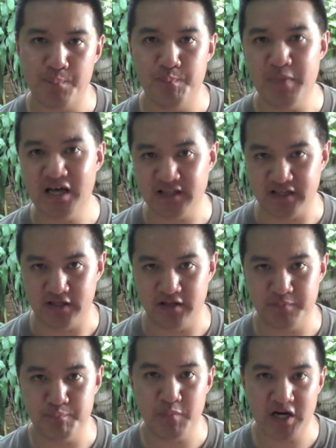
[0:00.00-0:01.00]
melon,
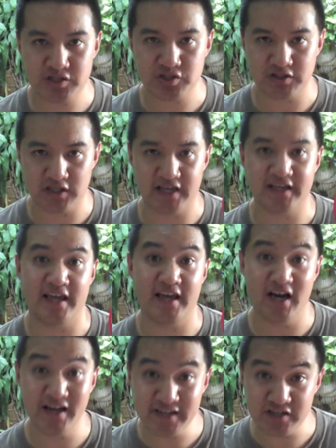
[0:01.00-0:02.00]
much like a
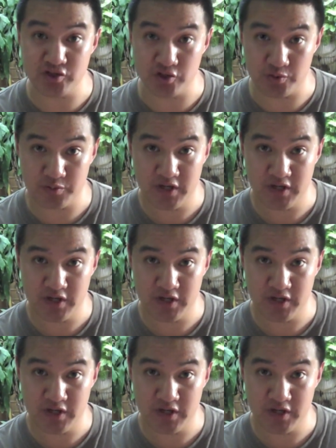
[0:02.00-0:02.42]
honeydew.